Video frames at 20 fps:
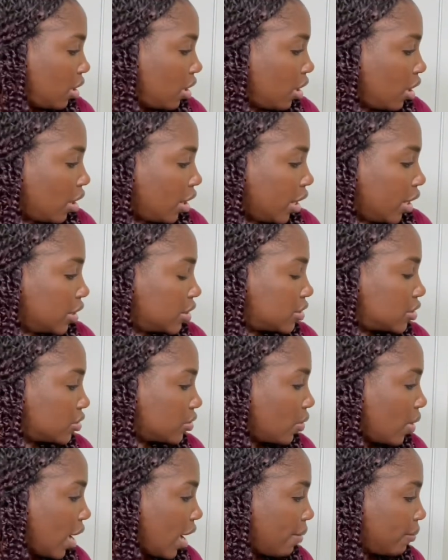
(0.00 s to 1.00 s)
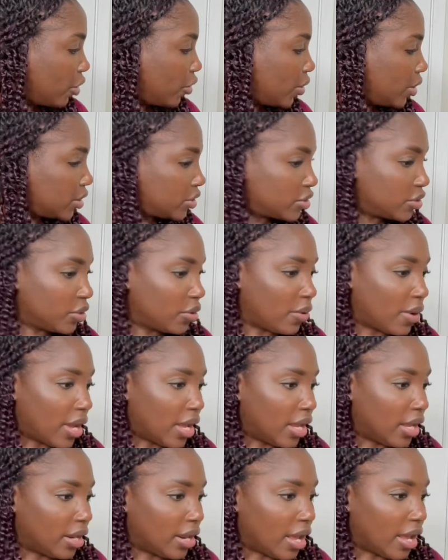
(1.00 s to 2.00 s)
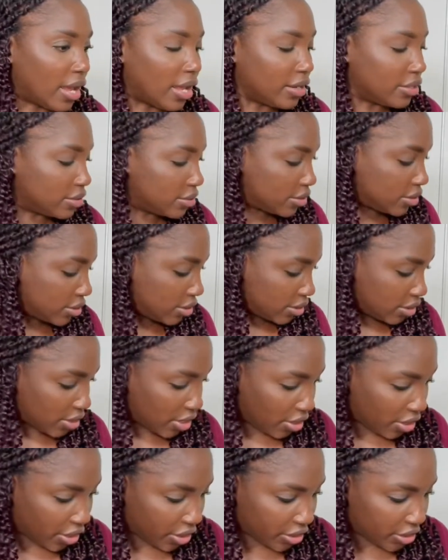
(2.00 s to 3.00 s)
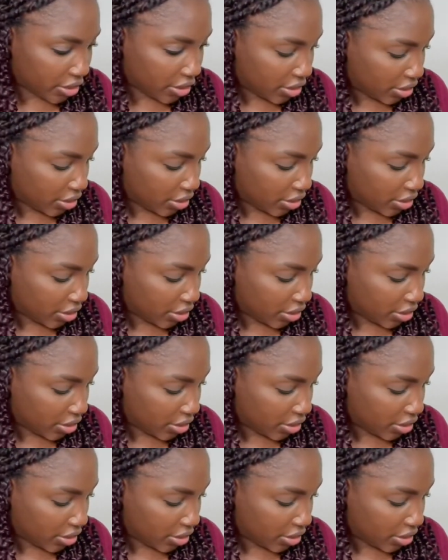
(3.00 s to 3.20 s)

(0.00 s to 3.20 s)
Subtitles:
All right, so I'm going to go ahead and start.